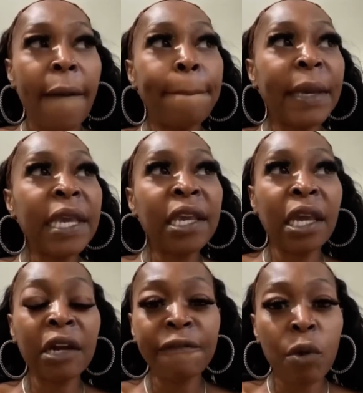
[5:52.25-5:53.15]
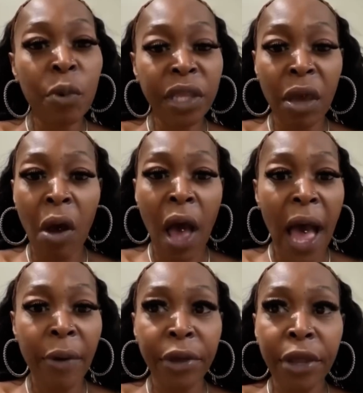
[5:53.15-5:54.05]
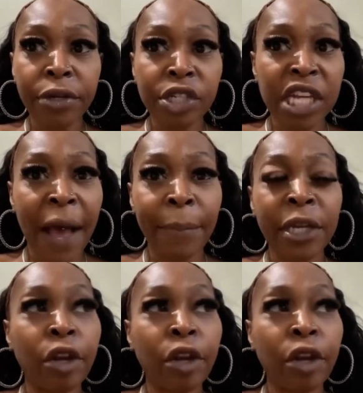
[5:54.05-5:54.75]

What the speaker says: Be careful when y'all out here shopping.